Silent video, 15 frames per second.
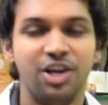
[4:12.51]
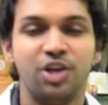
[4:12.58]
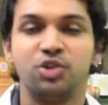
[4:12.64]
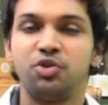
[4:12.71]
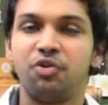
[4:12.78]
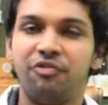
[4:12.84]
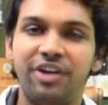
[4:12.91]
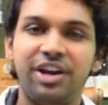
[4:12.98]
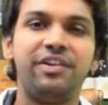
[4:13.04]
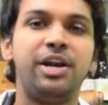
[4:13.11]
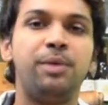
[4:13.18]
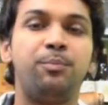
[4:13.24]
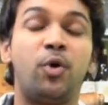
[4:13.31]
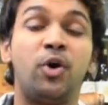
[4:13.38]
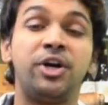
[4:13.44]
So very, very
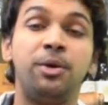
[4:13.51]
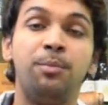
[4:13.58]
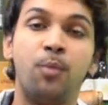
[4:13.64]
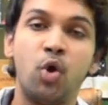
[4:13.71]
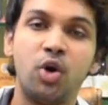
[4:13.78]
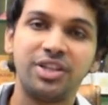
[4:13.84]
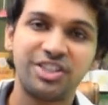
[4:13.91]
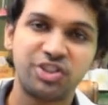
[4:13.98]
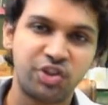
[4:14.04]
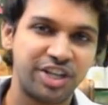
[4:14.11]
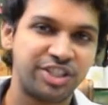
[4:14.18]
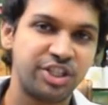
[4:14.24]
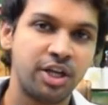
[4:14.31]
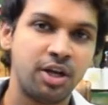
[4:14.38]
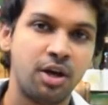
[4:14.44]
important. More the
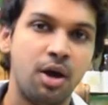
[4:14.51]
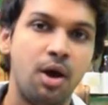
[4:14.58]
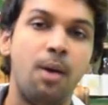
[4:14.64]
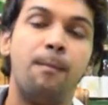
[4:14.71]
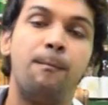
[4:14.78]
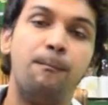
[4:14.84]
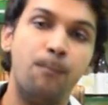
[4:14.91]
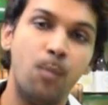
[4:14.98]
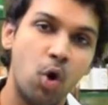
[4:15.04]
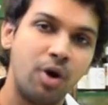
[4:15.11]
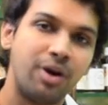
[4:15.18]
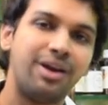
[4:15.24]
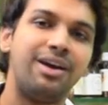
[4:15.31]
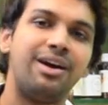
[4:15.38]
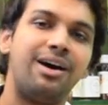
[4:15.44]
stretching,
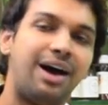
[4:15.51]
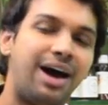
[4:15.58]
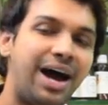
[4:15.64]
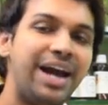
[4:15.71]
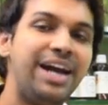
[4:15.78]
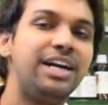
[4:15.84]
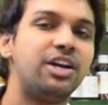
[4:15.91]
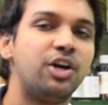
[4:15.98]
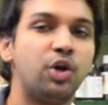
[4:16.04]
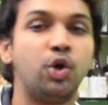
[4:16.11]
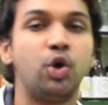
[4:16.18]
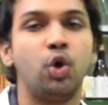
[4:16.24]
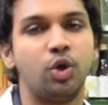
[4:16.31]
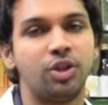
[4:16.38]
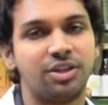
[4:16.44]
more height
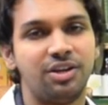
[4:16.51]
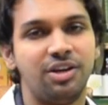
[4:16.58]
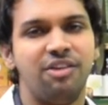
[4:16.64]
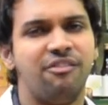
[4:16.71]
growth.